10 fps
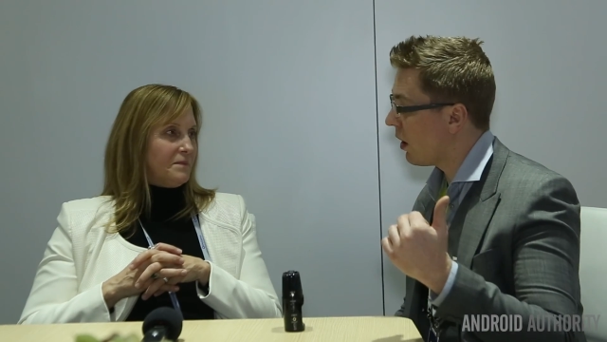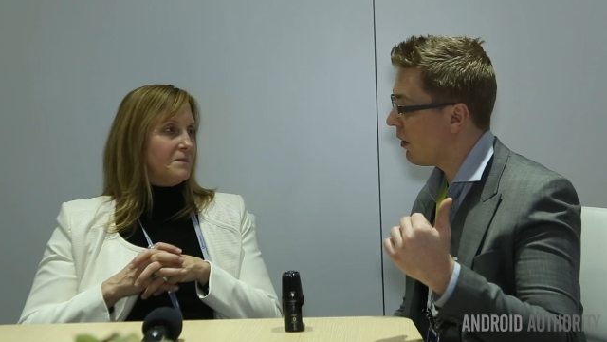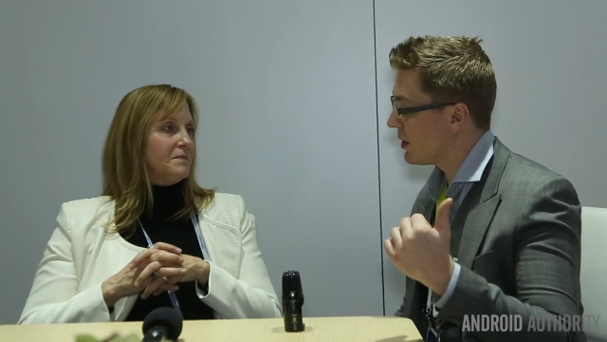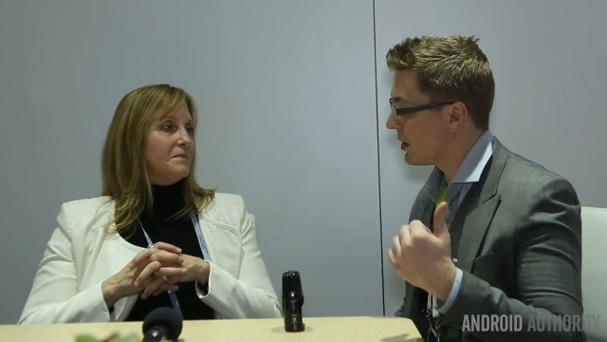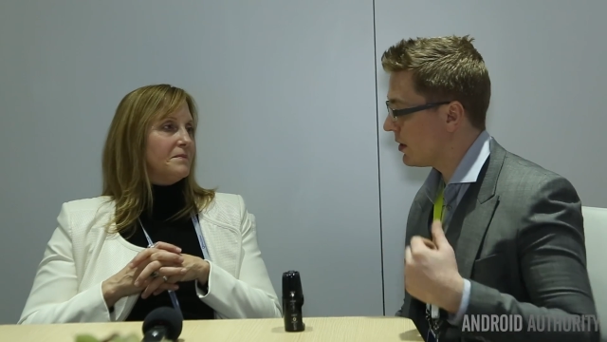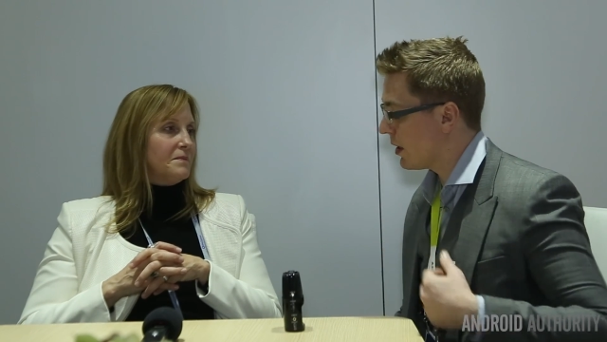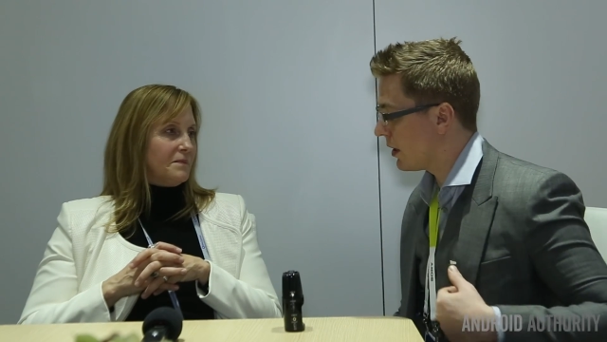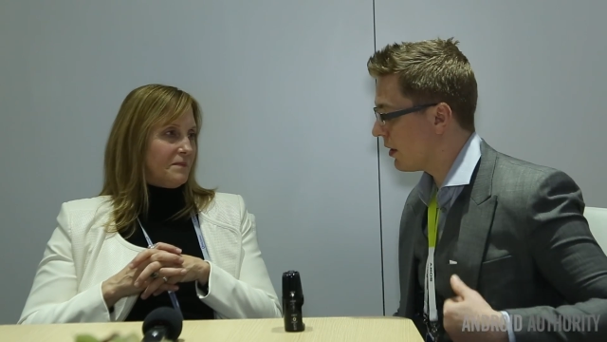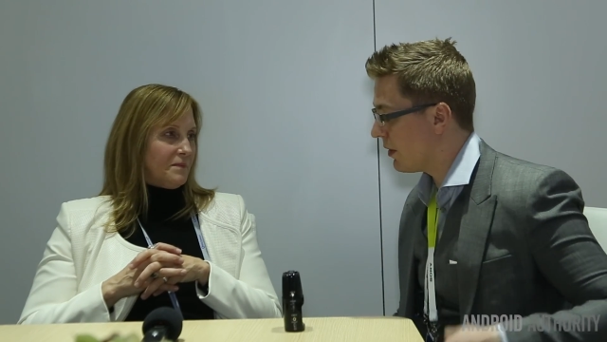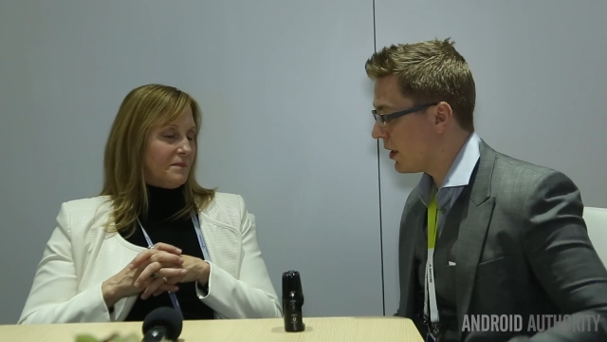Speaker 1: obviously
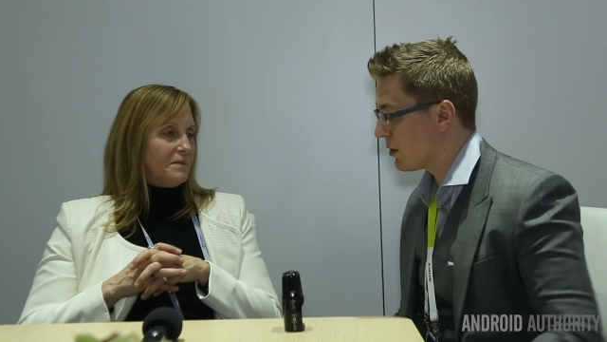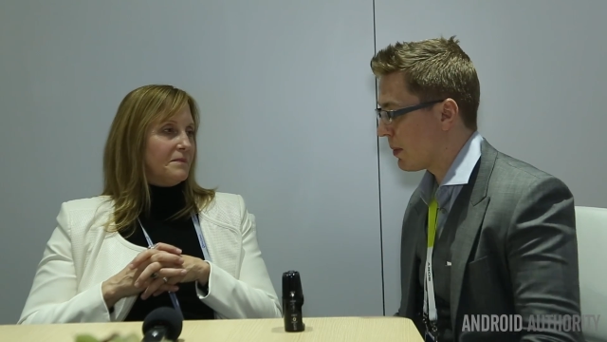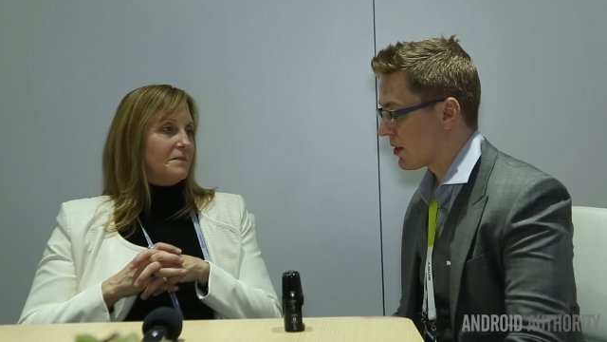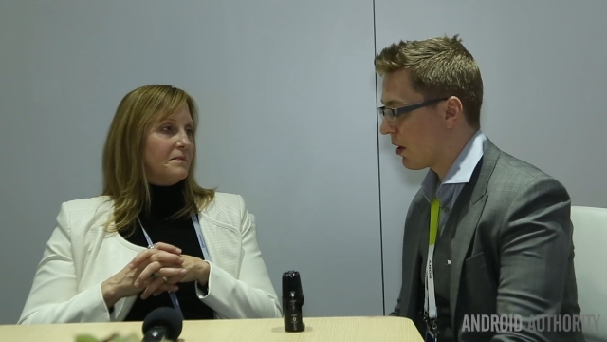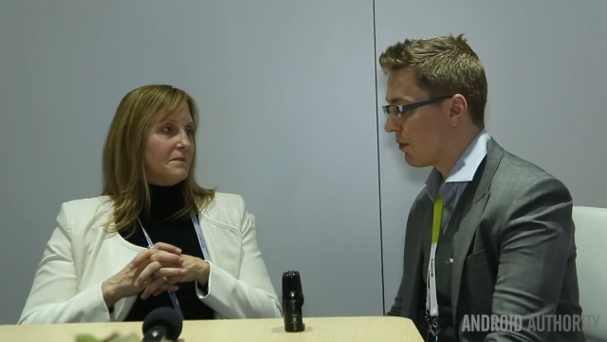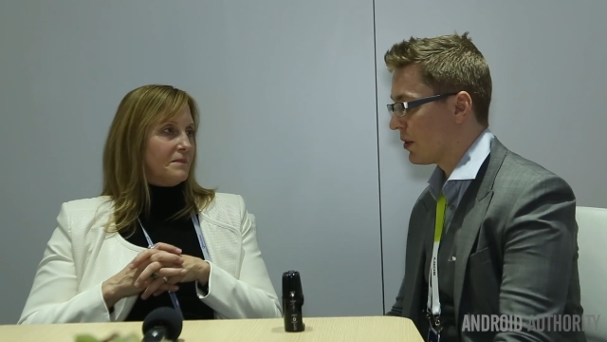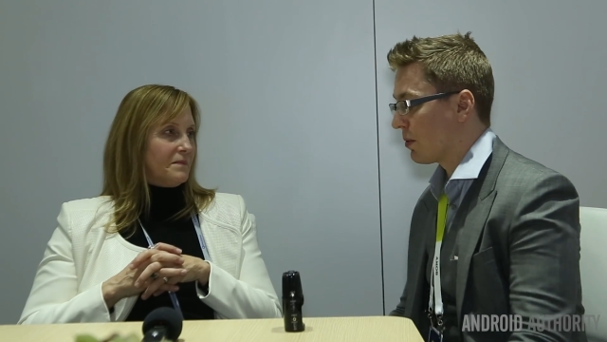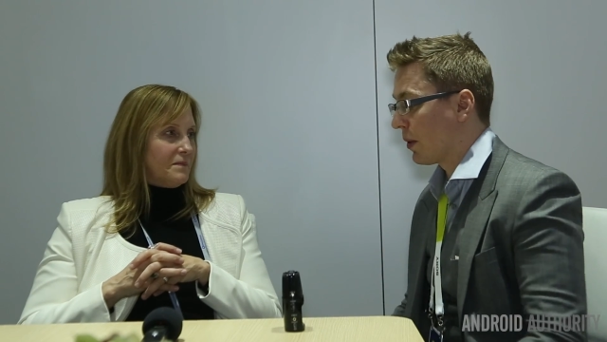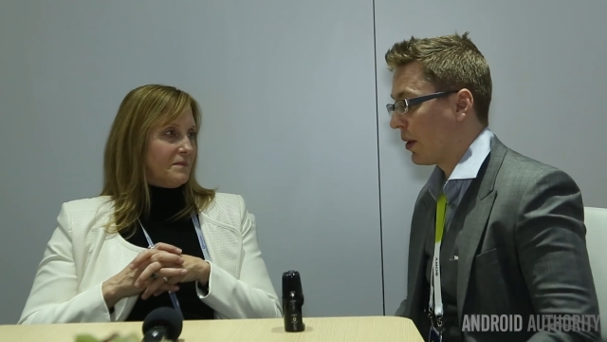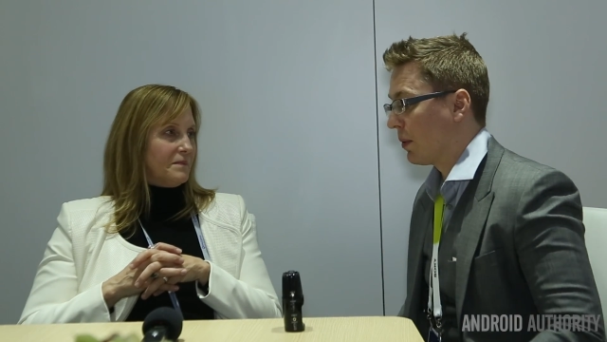attending NVIDIA's press conference
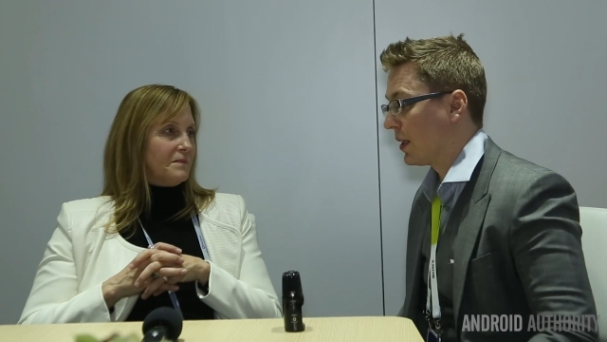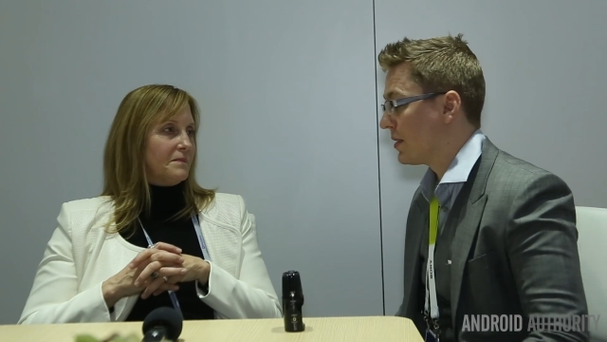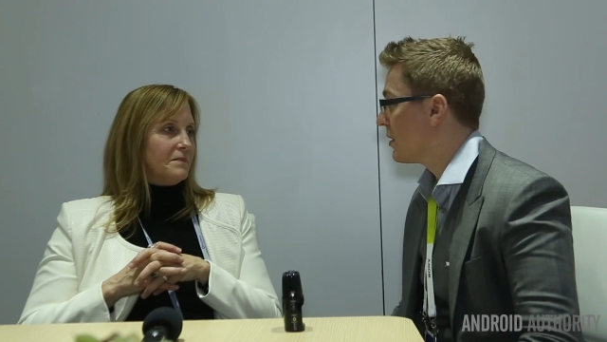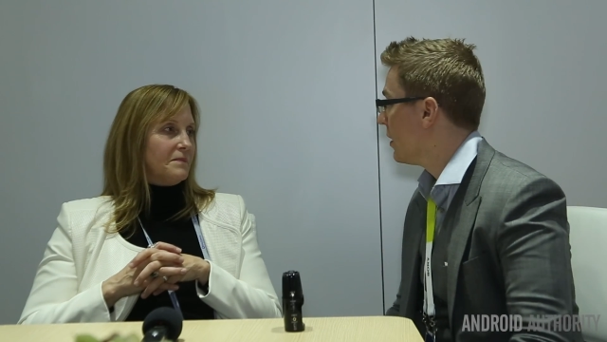where they released